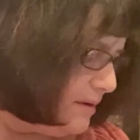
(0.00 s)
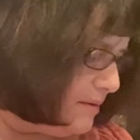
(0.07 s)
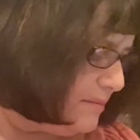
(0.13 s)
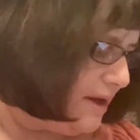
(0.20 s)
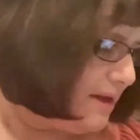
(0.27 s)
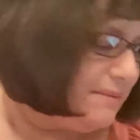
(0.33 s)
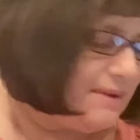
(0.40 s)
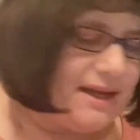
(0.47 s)

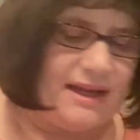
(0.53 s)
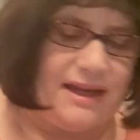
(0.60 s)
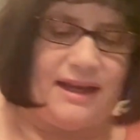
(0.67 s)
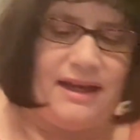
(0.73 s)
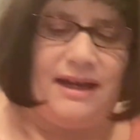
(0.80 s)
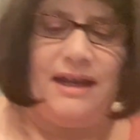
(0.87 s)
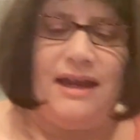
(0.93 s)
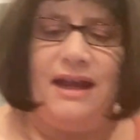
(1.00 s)
my
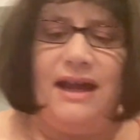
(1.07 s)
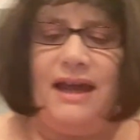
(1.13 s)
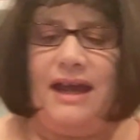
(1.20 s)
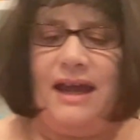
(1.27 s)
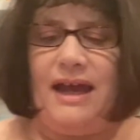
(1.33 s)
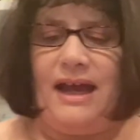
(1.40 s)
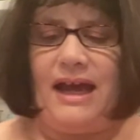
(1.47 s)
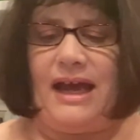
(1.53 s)
bag.
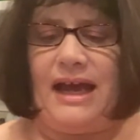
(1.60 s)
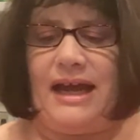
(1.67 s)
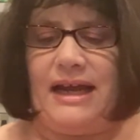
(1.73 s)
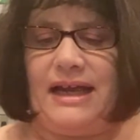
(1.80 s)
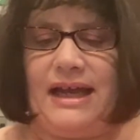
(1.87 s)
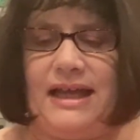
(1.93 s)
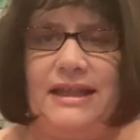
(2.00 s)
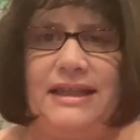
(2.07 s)
I
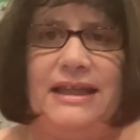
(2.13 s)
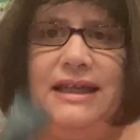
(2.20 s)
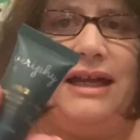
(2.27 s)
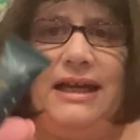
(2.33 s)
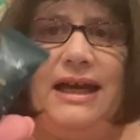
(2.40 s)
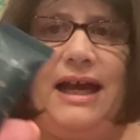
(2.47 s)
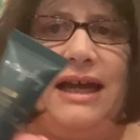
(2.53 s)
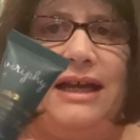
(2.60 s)
got
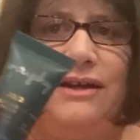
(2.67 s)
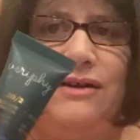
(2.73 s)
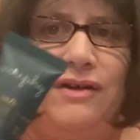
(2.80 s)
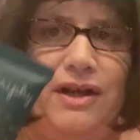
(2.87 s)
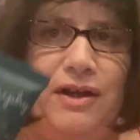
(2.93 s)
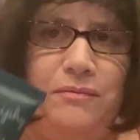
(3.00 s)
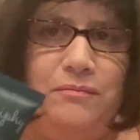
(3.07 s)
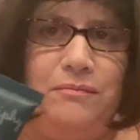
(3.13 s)
the eye cream.